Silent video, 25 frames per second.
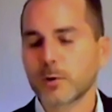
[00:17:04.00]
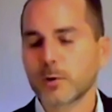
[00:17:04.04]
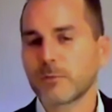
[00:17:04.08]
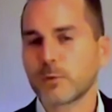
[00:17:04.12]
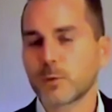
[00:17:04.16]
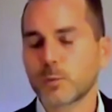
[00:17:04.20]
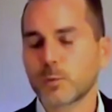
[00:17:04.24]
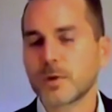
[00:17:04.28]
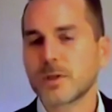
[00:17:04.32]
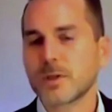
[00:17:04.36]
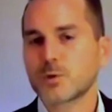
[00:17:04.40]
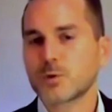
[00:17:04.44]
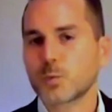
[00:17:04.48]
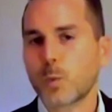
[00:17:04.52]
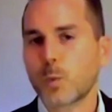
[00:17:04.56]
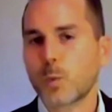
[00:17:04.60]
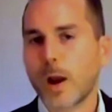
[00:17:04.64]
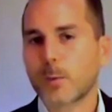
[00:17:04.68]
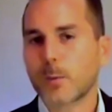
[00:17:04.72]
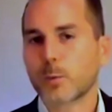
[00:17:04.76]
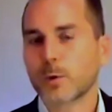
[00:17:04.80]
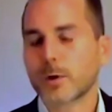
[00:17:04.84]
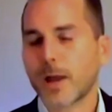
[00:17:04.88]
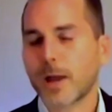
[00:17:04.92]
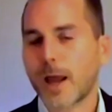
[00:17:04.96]
of the reason
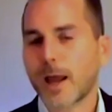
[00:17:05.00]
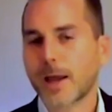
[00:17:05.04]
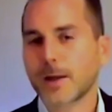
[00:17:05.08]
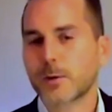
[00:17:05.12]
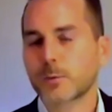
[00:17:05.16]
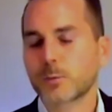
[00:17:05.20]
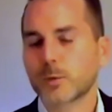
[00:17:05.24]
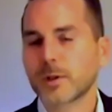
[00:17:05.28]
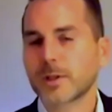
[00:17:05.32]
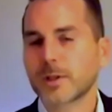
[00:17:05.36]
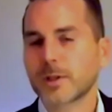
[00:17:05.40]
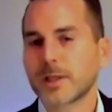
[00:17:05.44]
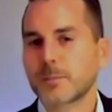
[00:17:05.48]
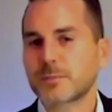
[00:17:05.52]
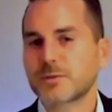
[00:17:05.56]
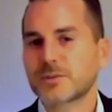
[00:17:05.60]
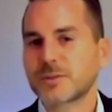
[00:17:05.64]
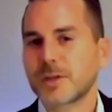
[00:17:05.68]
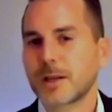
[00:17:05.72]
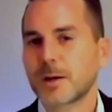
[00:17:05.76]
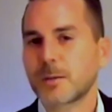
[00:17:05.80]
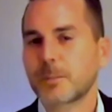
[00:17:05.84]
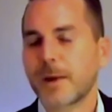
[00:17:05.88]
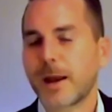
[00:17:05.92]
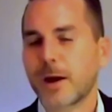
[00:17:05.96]
why we're not really
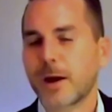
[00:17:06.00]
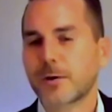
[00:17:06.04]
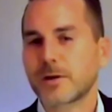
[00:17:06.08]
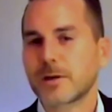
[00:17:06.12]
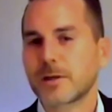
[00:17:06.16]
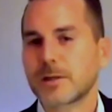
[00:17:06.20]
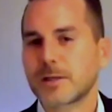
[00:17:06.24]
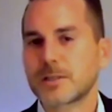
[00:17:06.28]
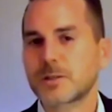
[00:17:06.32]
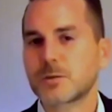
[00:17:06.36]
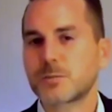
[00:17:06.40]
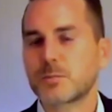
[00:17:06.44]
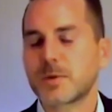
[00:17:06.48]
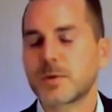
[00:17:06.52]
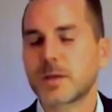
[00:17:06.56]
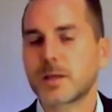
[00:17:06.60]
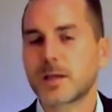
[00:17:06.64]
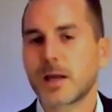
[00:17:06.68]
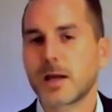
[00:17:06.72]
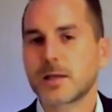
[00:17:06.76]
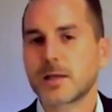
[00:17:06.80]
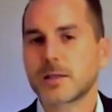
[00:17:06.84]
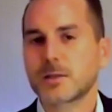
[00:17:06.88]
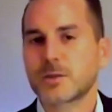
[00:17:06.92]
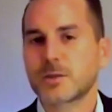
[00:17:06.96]
upset about it is
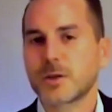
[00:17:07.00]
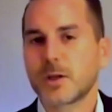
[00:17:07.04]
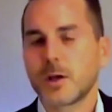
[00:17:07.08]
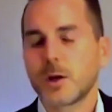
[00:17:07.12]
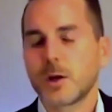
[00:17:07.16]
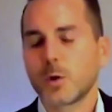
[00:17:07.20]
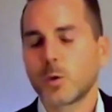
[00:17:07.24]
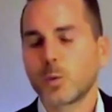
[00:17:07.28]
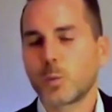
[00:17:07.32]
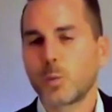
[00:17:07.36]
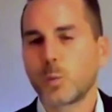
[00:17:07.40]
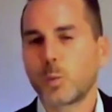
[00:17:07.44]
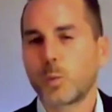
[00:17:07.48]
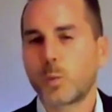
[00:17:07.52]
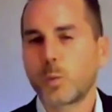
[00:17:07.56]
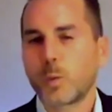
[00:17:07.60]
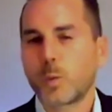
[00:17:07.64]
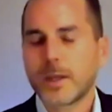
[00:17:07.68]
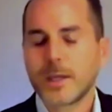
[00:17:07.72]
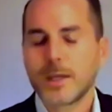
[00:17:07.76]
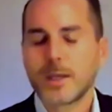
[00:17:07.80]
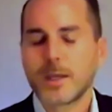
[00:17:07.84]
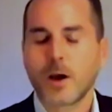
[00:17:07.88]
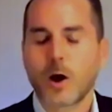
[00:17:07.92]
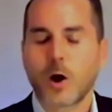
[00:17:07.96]
because
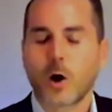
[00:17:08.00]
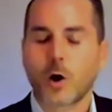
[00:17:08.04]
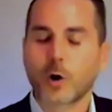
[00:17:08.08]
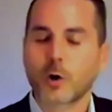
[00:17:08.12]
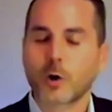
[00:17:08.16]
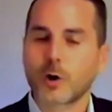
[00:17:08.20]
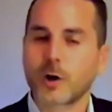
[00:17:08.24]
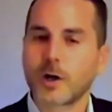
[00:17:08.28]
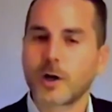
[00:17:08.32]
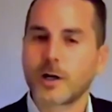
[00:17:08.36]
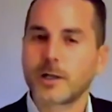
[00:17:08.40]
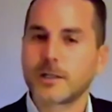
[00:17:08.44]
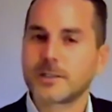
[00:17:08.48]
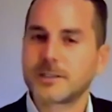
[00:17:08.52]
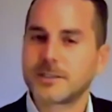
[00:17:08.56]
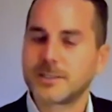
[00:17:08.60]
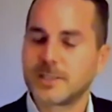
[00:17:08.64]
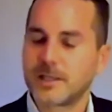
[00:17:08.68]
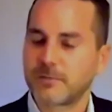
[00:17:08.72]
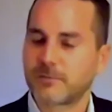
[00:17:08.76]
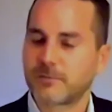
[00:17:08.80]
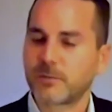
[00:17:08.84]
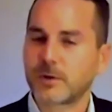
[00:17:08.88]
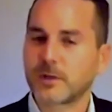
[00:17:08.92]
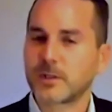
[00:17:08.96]
we are
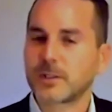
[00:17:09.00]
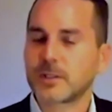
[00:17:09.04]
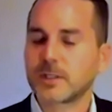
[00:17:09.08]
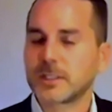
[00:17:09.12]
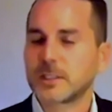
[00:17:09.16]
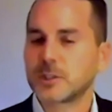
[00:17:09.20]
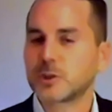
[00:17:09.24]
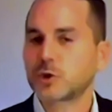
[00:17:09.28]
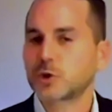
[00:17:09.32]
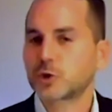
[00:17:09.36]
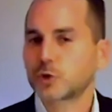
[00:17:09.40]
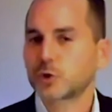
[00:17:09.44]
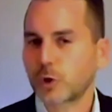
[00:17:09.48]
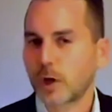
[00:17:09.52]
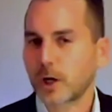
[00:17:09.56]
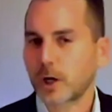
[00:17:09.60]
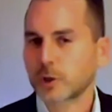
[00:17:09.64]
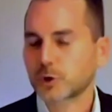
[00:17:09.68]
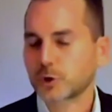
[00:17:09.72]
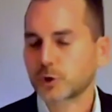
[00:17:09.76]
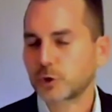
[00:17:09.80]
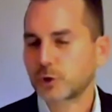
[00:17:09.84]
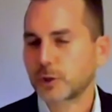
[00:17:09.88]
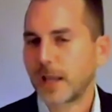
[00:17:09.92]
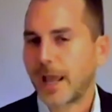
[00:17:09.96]
differently
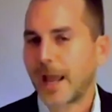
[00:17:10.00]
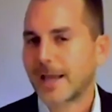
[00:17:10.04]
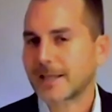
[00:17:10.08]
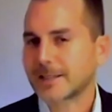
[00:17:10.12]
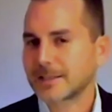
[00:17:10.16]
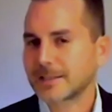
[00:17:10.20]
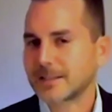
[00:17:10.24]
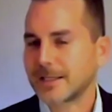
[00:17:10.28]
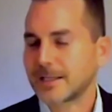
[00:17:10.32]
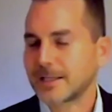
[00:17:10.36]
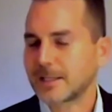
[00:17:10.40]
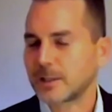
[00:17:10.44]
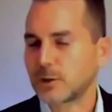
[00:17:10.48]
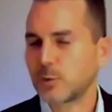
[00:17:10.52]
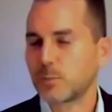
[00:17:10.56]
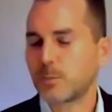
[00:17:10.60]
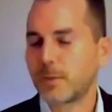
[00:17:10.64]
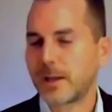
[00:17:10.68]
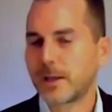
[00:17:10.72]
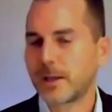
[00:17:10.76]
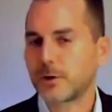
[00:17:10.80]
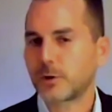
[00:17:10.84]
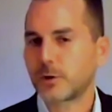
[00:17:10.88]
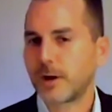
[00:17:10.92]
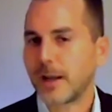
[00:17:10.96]
structured as an
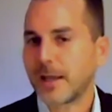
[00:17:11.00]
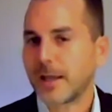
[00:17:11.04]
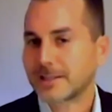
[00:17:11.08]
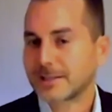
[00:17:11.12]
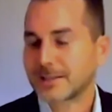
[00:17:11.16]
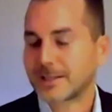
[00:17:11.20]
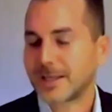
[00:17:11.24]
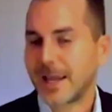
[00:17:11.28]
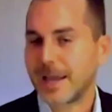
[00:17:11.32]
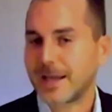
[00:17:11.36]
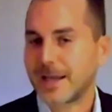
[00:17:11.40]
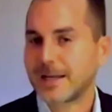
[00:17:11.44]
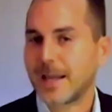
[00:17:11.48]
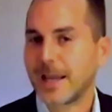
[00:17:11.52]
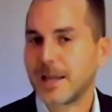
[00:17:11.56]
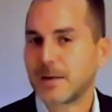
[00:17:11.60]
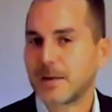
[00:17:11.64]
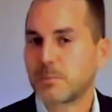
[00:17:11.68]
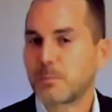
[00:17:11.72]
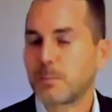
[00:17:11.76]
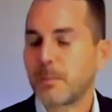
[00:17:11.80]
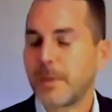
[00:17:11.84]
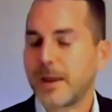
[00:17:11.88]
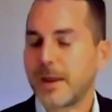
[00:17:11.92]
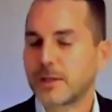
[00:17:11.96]
incubator, as Ken
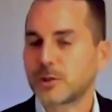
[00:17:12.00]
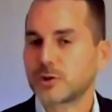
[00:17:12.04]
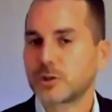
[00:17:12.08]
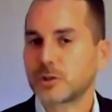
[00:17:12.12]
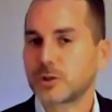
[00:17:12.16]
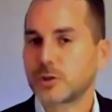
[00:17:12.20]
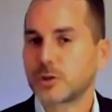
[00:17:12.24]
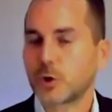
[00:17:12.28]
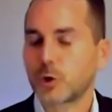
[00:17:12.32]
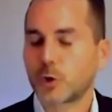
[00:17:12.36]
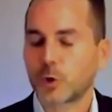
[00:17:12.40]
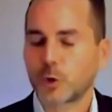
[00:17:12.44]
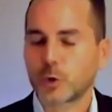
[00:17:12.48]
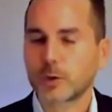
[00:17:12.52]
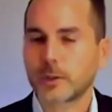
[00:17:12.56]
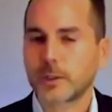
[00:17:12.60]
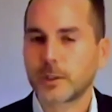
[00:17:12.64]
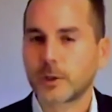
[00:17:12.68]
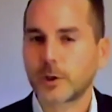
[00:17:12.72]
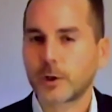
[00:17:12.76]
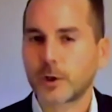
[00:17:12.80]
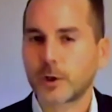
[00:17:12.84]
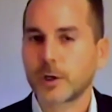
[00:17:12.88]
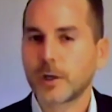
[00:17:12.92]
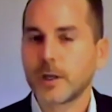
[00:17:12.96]
had mentioned
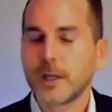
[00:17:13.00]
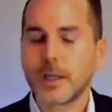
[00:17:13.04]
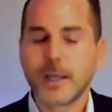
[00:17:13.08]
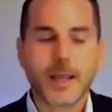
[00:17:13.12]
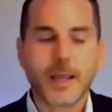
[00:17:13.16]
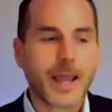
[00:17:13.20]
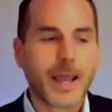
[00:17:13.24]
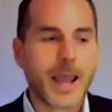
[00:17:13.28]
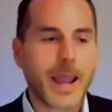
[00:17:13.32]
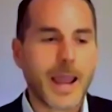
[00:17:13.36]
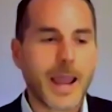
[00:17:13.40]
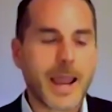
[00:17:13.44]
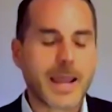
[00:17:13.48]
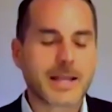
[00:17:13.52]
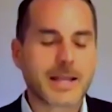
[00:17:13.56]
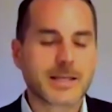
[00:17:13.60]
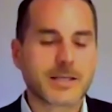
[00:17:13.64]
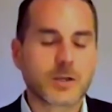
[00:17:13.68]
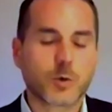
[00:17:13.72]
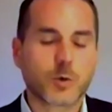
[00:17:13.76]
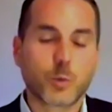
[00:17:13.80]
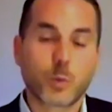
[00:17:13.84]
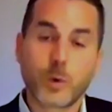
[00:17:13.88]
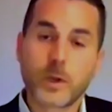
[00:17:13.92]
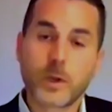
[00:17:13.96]
earlier. And
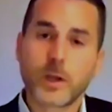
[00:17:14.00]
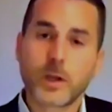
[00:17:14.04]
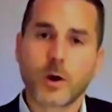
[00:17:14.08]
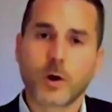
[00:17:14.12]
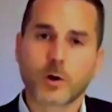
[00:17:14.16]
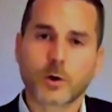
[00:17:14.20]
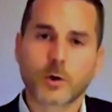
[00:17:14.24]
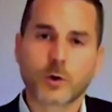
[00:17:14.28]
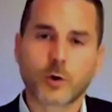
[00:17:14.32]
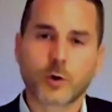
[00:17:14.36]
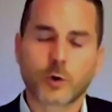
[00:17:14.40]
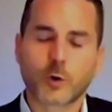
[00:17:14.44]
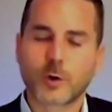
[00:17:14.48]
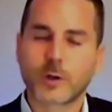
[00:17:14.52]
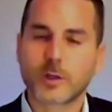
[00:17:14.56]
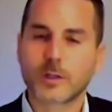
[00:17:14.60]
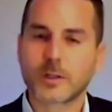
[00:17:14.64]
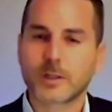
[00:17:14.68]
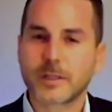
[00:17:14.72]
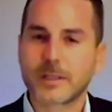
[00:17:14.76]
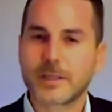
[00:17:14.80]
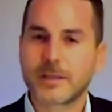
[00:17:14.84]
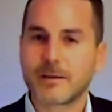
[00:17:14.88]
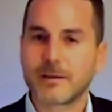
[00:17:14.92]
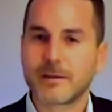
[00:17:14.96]
we are
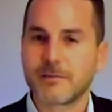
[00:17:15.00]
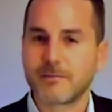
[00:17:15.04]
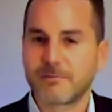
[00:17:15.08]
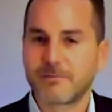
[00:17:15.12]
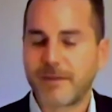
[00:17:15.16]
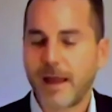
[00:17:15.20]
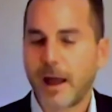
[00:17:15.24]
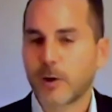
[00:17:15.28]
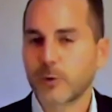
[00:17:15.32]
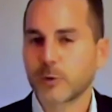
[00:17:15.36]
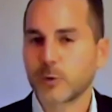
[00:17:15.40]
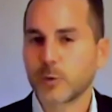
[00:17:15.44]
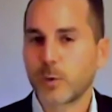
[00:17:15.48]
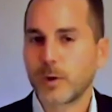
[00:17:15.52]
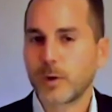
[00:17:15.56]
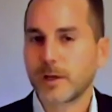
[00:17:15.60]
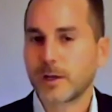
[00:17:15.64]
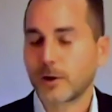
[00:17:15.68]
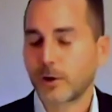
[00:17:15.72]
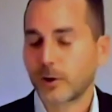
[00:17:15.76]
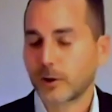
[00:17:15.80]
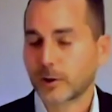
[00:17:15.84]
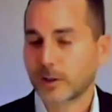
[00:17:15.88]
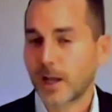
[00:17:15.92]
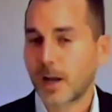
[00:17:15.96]
currently valuating
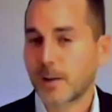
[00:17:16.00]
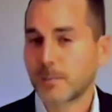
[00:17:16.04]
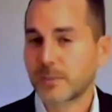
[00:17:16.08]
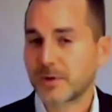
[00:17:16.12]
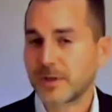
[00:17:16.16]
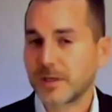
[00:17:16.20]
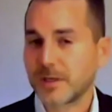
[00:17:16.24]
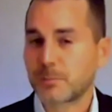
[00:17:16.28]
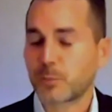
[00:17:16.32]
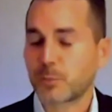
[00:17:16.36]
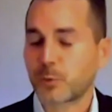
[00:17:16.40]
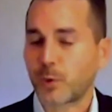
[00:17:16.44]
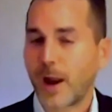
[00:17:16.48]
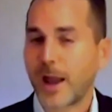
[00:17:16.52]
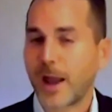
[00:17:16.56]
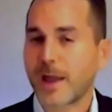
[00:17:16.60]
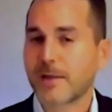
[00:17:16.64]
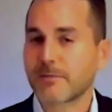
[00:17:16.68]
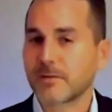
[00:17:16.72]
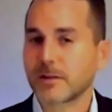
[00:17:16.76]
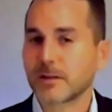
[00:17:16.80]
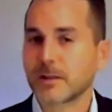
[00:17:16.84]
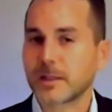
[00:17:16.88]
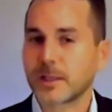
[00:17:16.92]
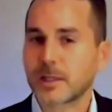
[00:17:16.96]
our company
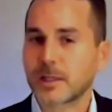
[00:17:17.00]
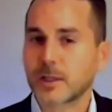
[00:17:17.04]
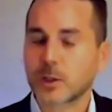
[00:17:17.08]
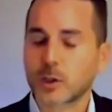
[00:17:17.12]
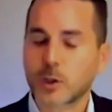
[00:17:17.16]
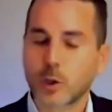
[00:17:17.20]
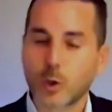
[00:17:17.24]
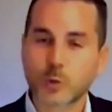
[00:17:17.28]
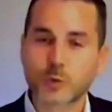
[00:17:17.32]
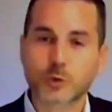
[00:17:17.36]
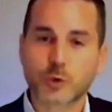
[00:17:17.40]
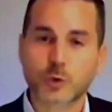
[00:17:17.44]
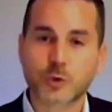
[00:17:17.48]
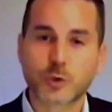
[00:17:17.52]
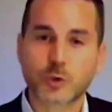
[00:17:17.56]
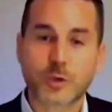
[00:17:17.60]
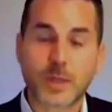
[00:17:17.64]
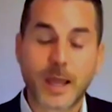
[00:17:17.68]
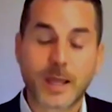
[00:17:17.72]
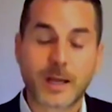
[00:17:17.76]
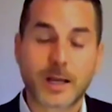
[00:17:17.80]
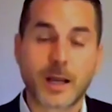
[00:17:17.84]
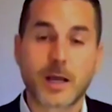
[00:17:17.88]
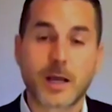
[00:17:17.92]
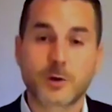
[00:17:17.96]
privately closer to
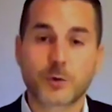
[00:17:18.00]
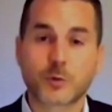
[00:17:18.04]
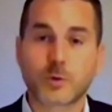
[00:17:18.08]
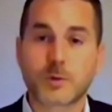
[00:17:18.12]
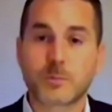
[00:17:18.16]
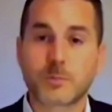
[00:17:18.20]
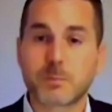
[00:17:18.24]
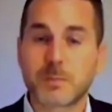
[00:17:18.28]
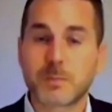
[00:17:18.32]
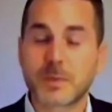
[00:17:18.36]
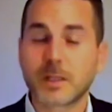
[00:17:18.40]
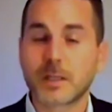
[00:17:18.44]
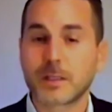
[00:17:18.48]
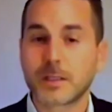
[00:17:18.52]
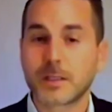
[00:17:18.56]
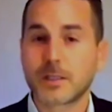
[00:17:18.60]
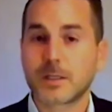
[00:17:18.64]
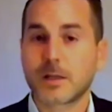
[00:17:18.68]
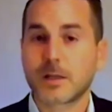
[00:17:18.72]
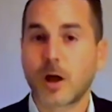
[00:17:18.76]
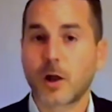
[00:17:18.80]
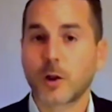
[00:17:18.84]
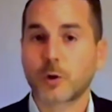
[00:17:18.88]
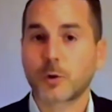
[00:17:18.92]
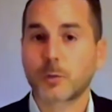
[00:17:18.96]
that $100 million
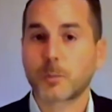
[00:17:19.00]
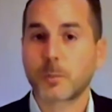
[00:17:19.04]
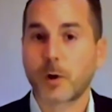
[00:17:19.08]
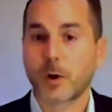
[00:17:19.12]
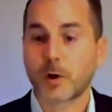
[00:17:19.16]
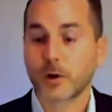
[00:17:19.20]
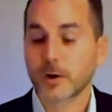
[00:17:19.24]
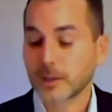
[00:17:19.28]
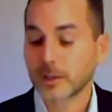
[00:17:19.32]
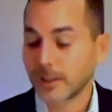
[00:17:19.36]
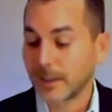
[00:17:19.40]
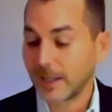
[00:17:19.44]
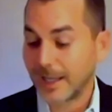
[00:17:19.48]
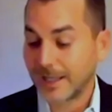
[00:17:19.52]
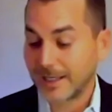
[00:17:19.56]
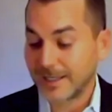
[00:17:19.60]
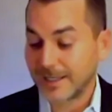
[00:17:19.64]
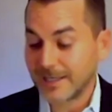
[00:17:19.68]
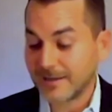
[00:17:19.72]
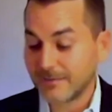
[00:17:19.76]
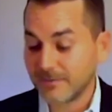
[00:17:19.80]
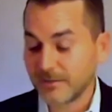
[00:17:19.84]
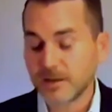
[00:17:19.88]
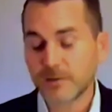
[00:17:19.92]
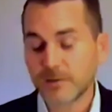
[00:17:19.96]
mark. And
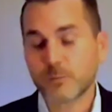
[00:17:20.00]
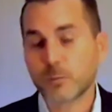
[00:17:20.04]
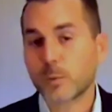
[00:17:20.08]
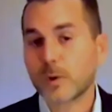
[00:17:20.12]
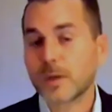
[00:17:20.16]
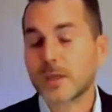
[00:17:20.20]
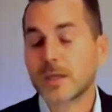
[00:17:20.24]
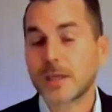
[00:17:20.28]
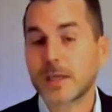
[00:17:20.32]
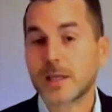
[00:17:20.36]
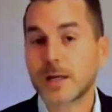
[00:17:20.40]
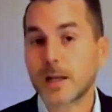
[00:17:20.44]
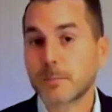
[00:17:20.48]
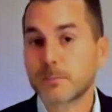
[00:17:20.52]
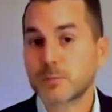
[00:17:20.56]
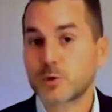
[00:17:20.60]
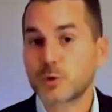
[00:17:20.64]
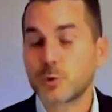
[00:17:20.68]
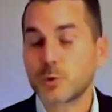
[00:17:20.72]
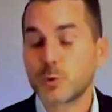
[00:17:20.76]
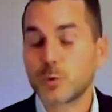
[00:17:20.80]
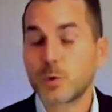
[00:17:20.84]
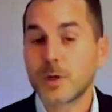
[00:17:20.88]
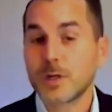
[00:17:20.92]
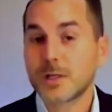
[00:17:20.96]
even if we get up
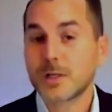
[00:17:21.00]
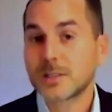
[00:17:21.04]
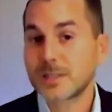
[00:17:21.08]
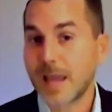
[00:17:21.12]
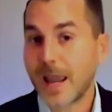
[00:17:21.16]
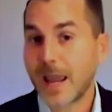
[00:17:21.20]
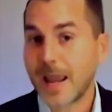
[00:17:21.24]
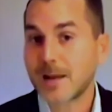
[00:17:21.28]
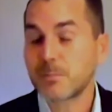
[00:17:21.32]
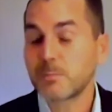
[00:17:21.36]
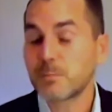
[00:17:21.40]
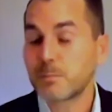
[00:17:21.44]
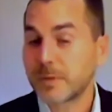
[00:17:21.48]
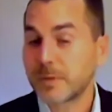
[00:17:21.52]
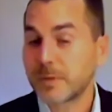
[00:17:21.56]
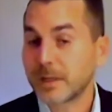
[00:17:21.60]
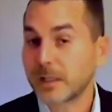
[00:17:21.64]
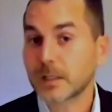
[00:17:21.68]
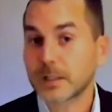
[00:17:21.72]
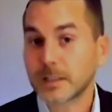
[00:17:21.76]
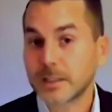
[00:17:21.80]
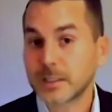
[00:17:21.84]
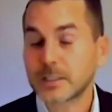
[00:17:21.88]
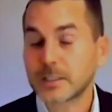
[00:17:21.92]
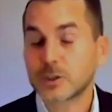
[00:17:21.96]
to 10
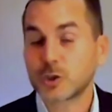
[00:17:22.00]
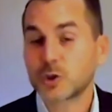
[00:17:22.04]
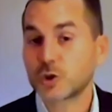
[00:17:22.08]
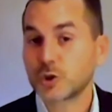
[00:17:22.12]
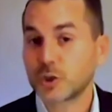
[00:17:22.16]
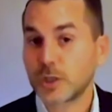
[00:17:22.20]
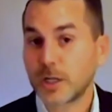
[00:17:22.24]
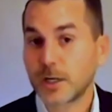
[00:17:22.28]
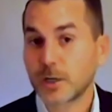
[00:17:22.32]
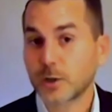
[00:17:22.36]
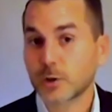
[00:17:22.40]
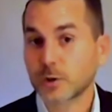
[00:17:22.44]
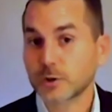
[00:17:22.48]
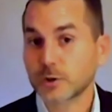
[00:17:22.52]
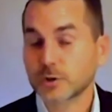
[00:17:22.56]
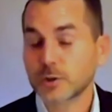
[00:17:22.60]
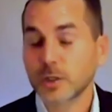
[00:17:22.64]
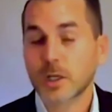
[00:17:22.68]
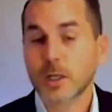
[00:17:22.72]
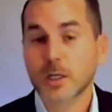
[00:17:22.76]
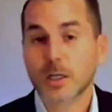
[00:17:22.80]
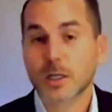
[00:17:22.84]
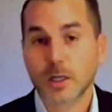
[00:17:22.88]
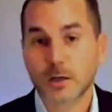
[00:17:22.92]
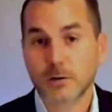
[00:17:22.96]
billion shares
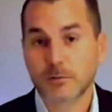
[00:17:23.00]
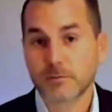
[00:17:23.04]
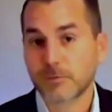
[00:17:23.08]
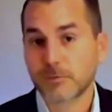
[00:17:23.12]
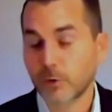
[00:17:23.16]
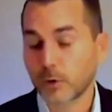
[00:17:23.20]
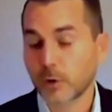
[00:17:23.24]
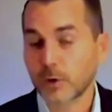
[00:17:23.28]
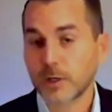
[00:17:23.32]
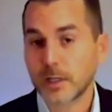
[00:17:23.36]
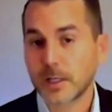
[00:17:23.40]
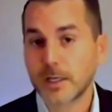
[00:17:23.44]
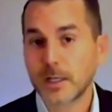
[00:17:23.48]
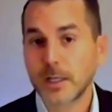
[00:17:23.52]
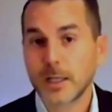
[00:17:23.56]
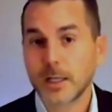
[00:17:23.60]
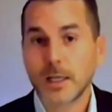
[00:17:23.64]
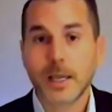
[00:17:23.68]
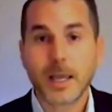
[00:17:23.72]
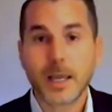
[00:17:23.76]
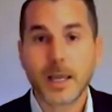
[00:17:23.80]
converted